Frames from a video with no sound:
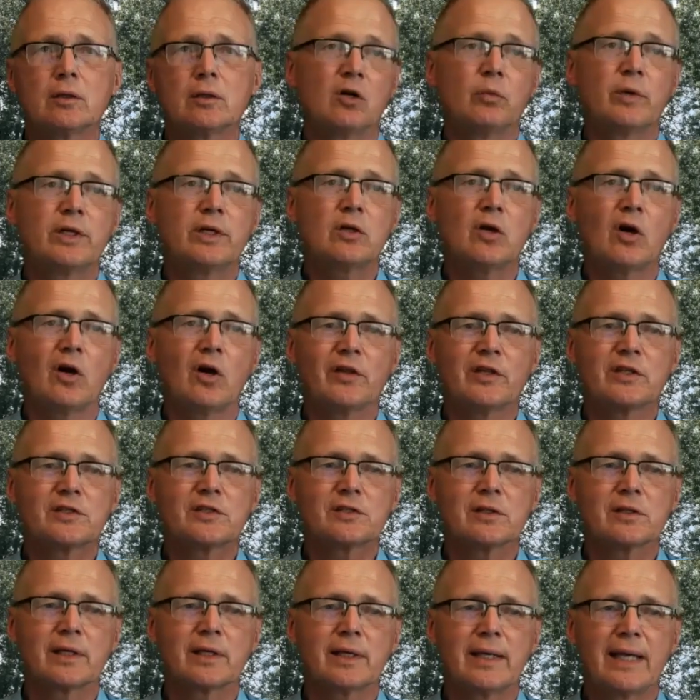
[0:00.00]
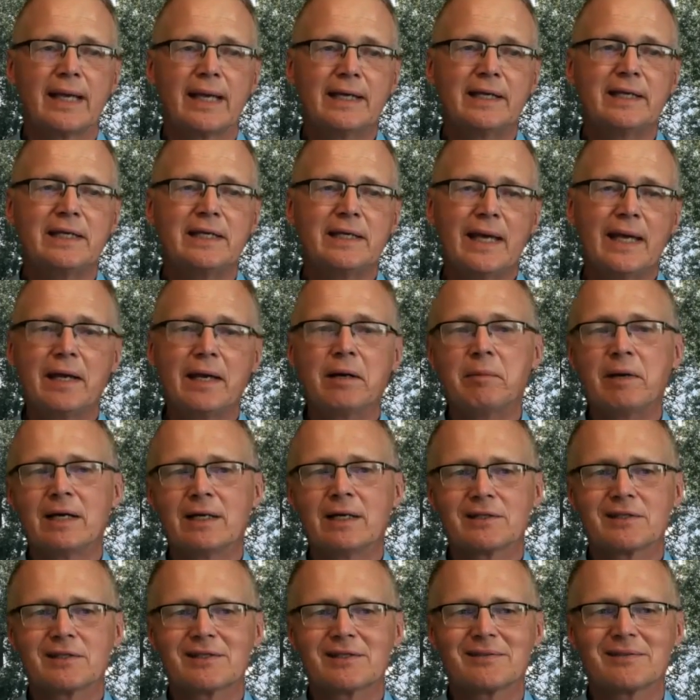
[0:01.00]
we call this
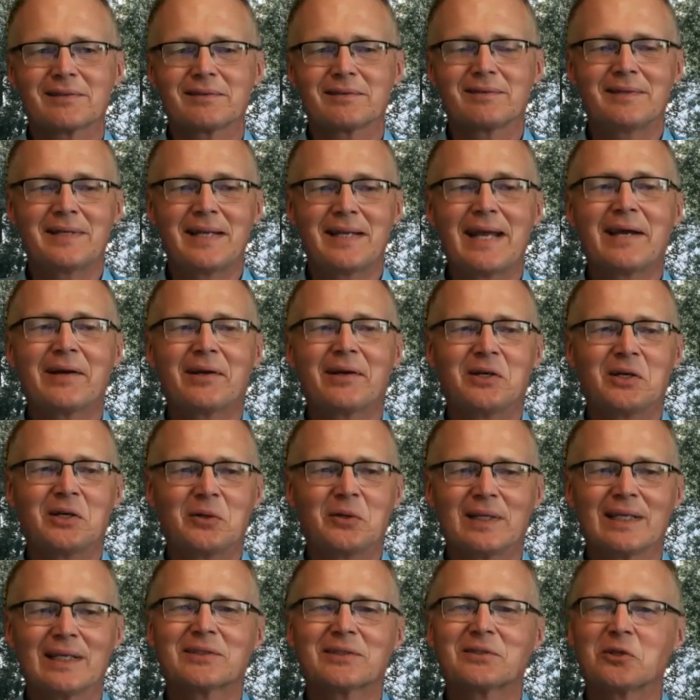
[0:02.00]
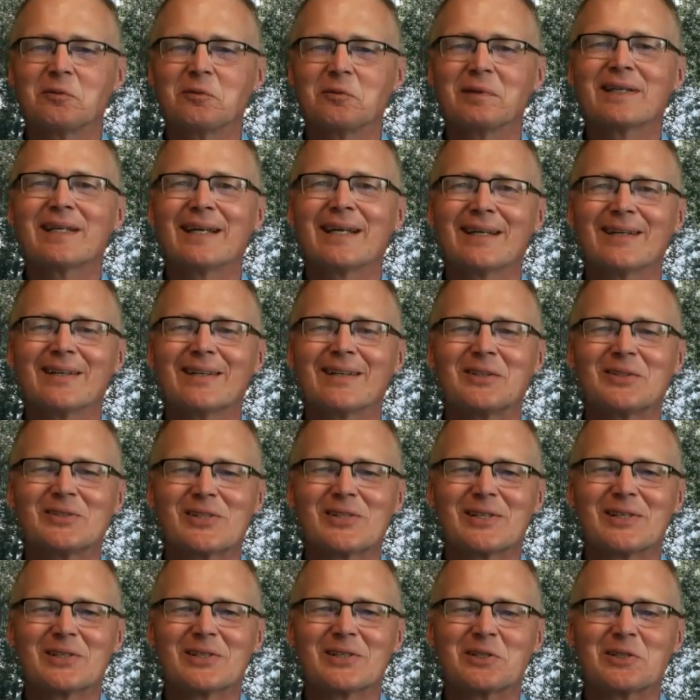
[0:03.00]
NEMS, nano electromechanical
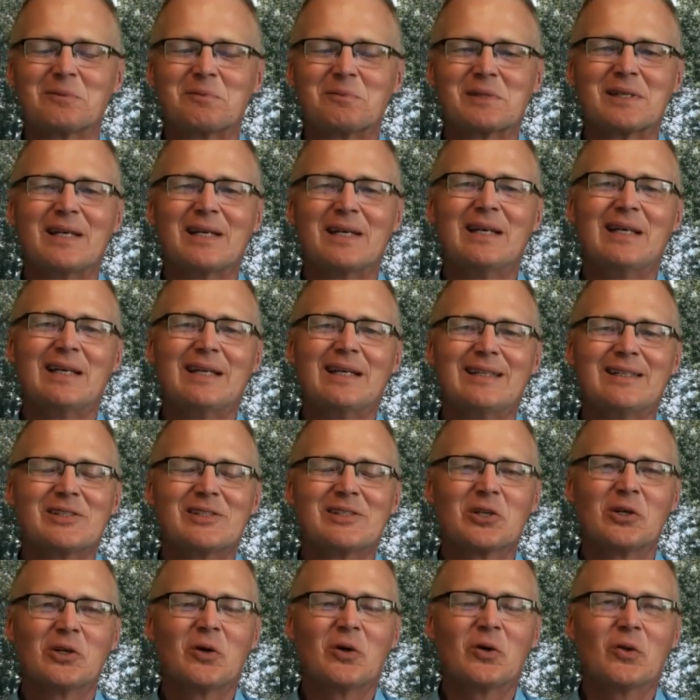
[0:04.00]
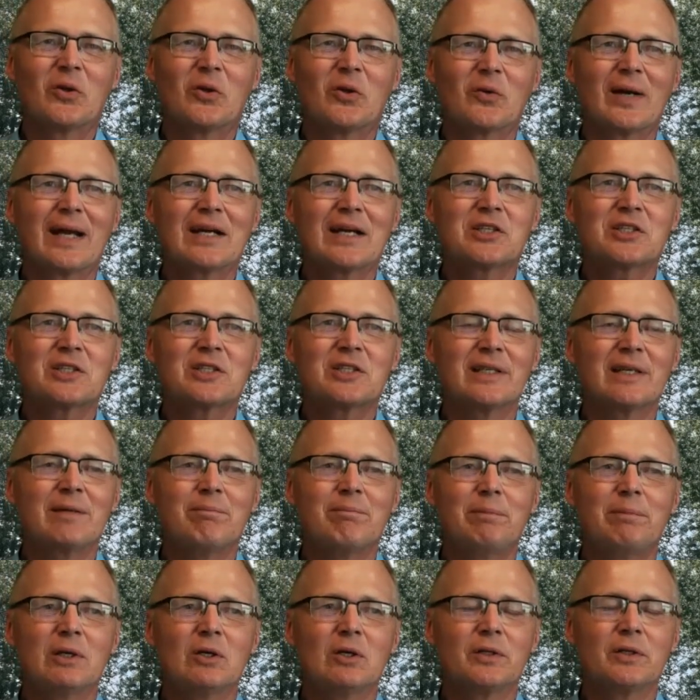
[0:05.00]
systems. So they're actually
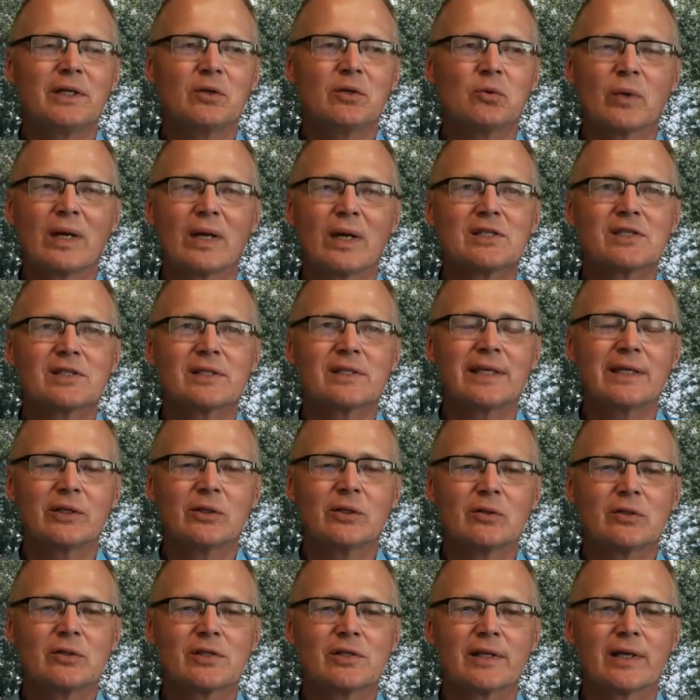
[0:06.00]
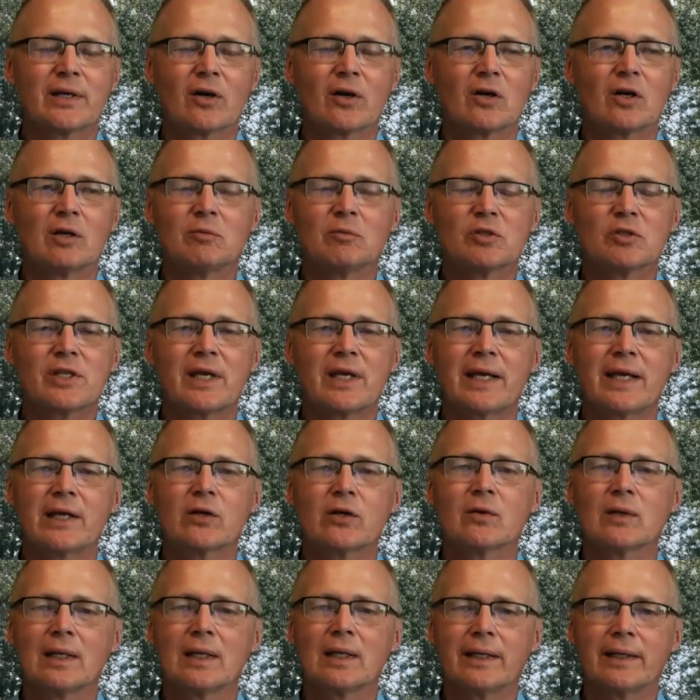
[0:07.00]
building resonators that are almost
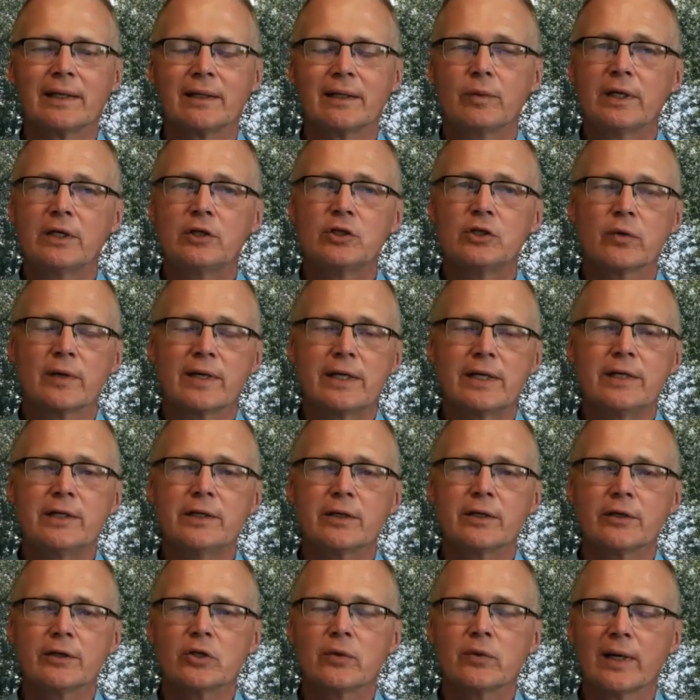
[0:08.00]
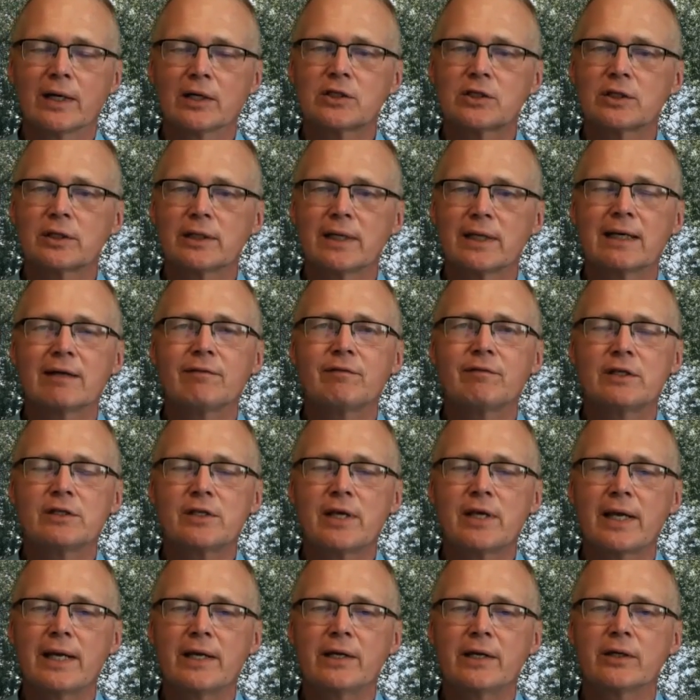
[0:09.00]
hair-like. In your ear, you actually have these
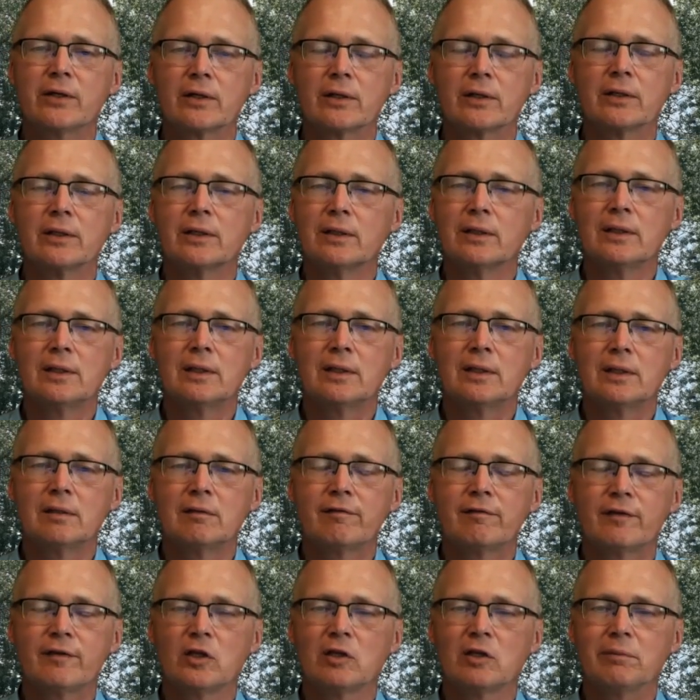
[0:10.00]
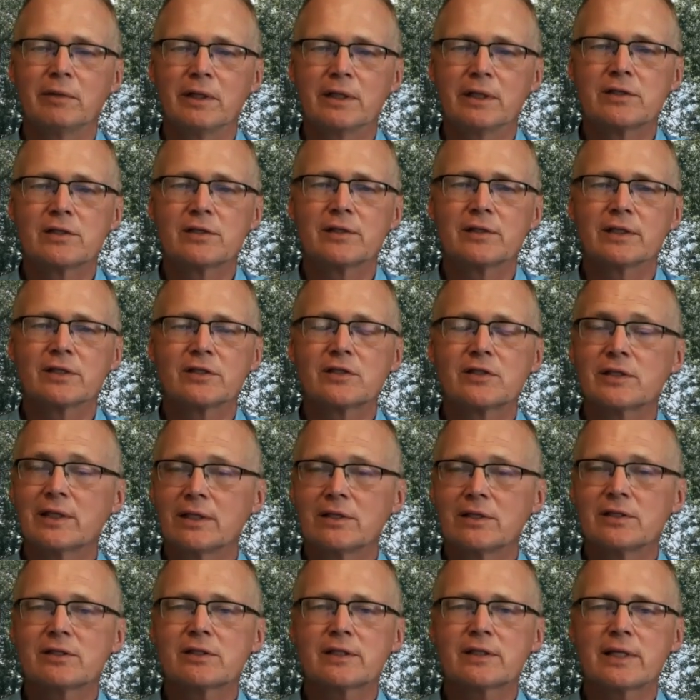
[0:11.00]
hair filaments that
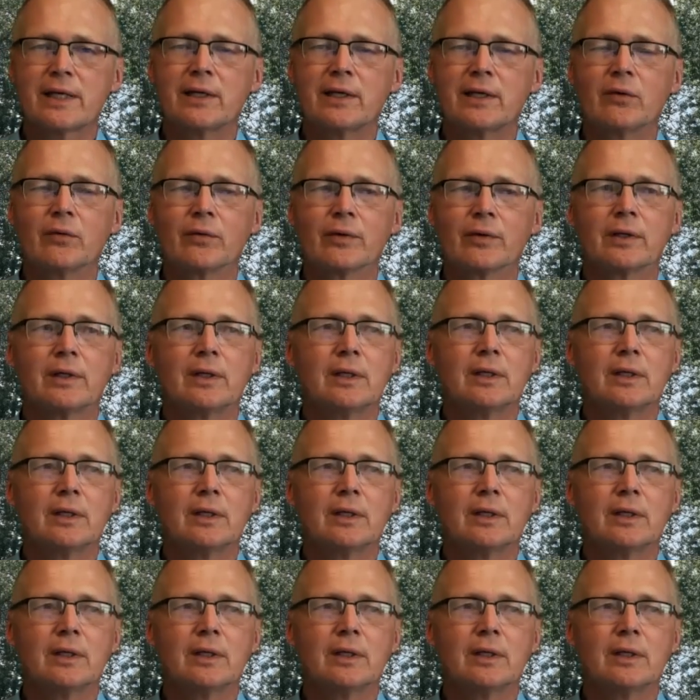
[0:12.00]
sense sound.